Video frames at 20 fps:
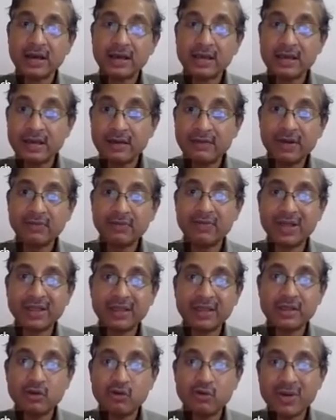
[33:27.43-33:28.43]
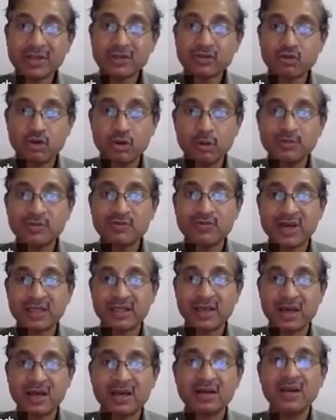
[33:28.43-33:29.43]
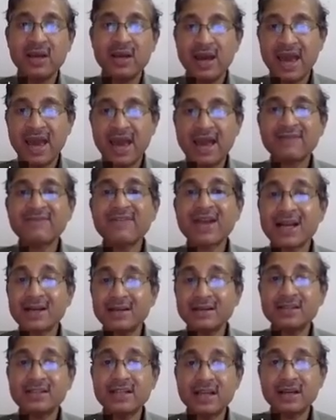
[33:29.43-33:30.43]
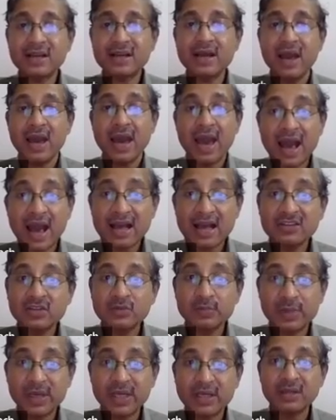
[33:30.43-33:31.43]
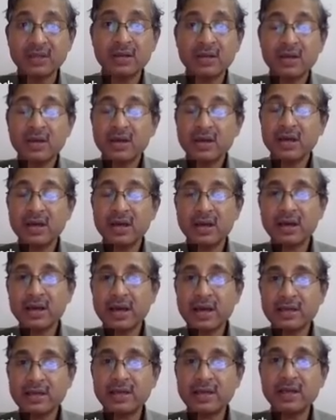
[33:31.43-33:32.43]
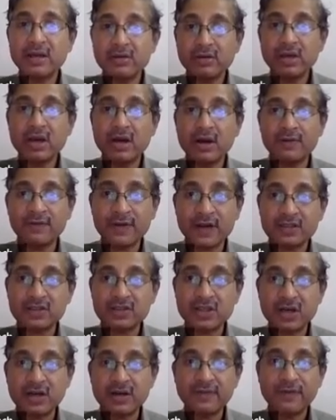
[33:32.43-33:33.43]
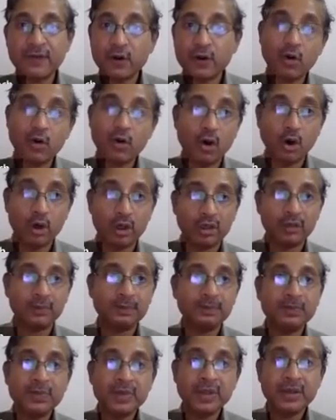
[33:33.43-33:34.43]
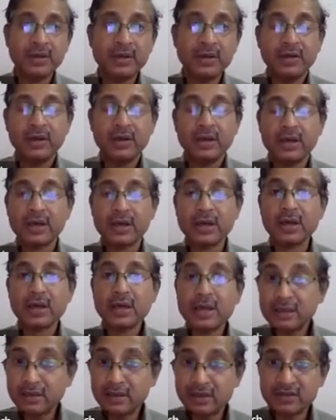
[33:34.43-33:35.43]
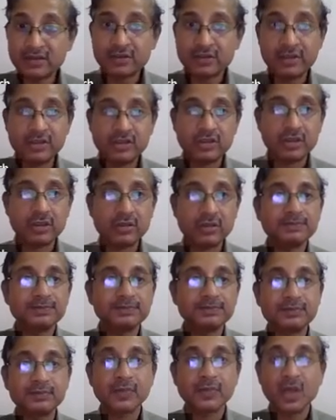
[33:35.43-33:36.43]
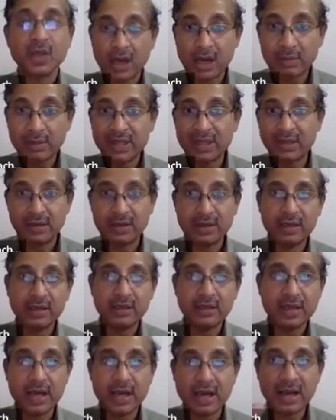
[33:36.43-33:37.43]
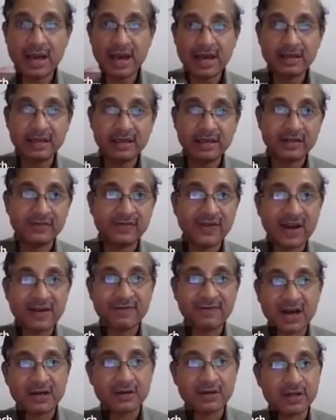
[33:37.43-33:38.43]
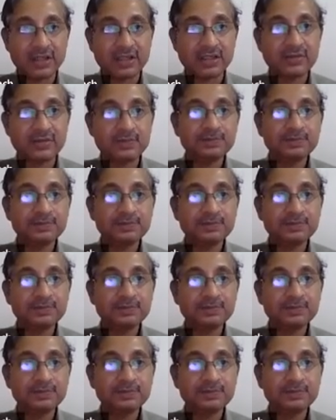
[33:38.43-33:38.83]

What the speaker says: even when the US troops were there, Afghanistan has been an area of concern for all in this region. I mean, India and these 5 countries.